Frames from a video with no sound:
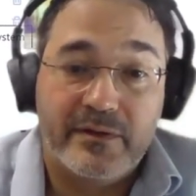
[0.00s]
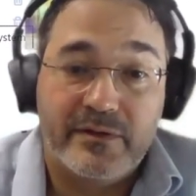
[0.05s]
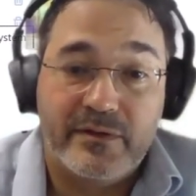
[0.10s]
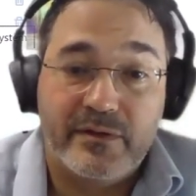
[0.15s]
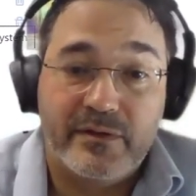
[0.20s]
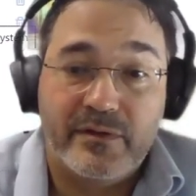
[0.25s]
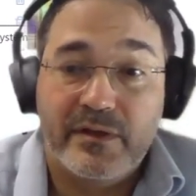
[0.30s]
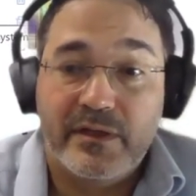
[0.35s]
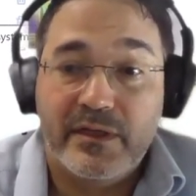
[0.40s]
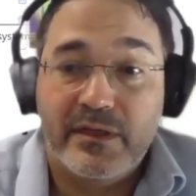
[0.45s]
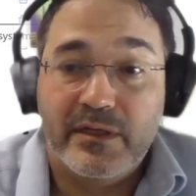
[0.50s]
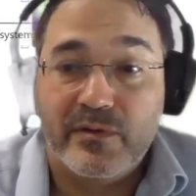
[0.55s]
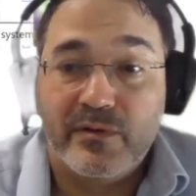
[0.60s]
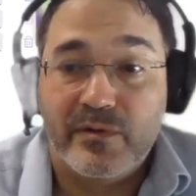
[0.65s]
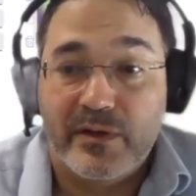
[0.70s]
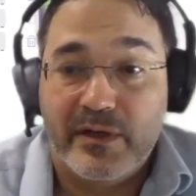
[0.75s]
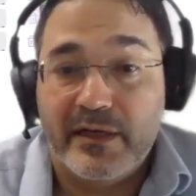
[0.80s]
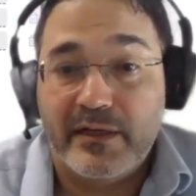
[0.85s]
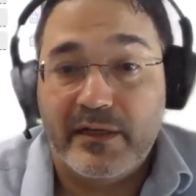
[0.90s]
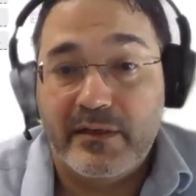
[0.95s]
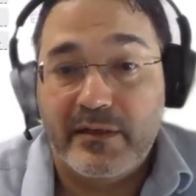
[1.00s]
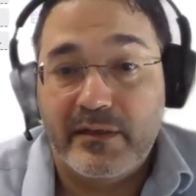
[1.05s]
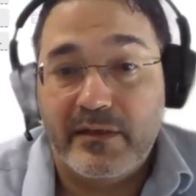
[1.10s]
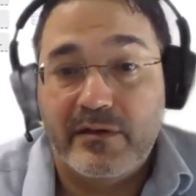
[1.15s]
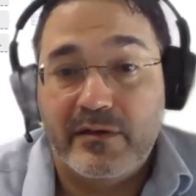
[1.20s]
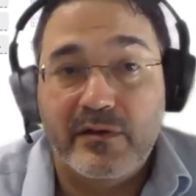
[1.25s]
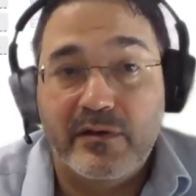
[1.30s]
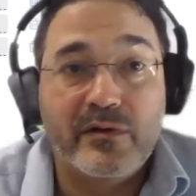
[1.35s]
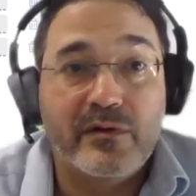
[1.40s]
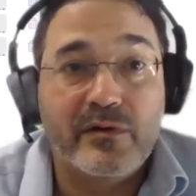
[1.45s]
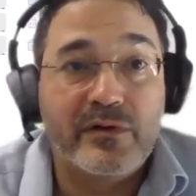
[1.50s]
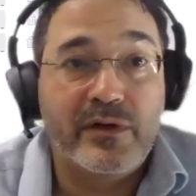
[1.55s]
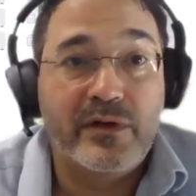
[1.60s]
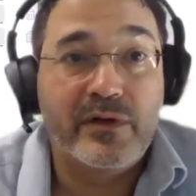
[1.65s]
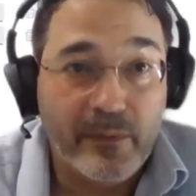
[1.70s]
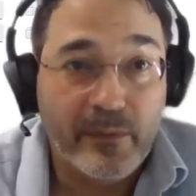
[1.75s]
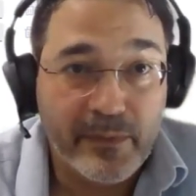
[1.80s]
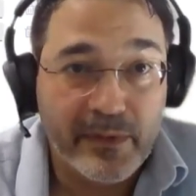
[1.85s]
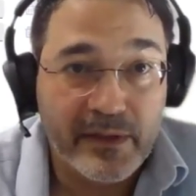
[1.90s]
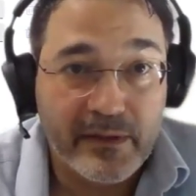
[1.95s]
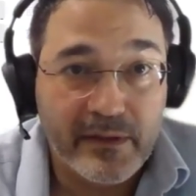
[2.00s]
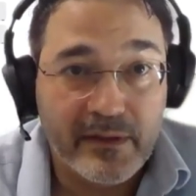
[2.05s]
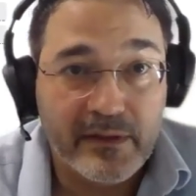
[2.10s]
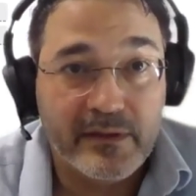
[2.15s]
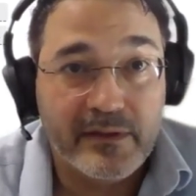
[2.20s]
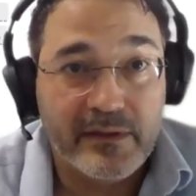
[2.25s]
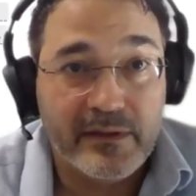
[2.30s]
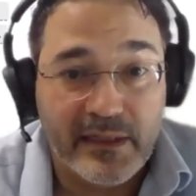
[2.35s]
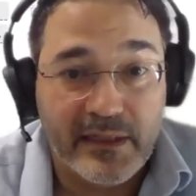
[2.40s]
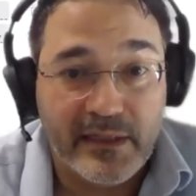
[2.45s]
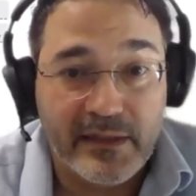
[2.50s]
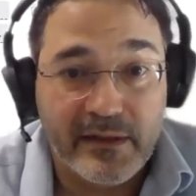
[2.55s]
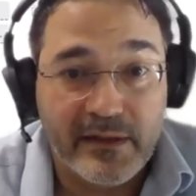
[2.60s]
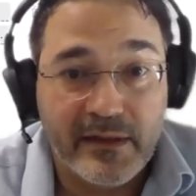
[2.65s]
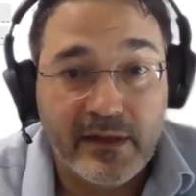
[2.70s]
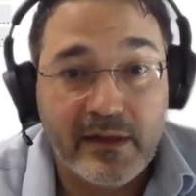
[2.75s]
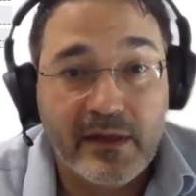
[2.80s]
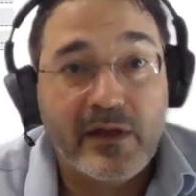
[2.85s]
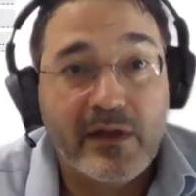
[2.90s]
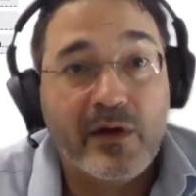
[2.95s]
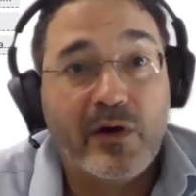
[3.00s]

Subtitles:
So you need to connect to your development tenant.